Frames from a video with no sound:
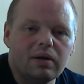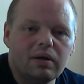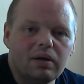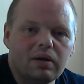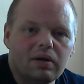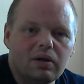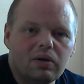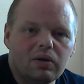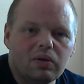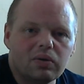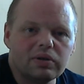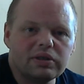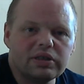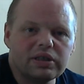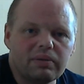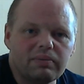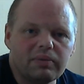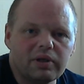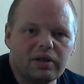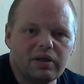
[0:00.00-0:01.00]
or
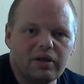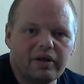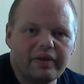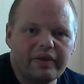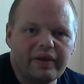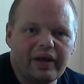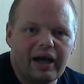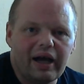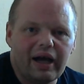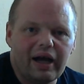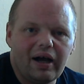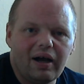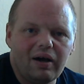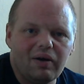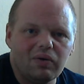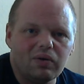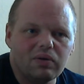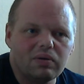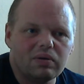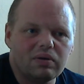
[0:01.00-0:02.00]
something like that,
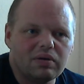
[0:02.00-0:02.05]
or,